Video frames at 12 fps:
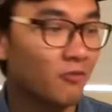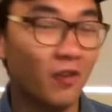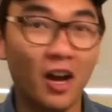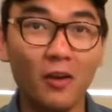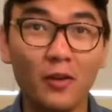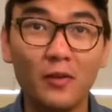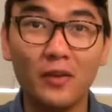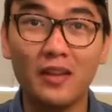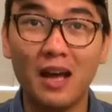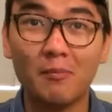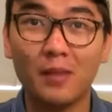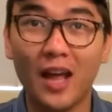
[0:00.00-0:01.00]
Ravi with
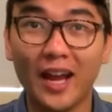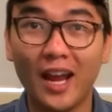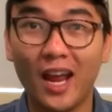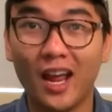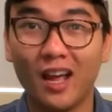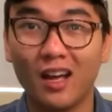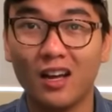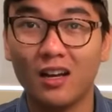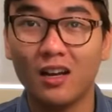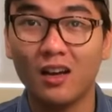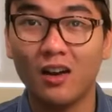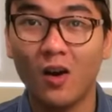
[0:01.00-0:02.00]
that black hair.
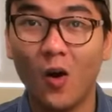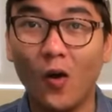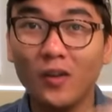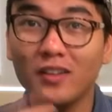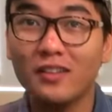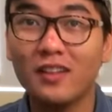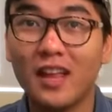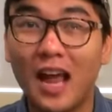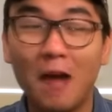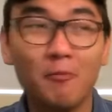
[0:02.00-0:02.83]
Honestly,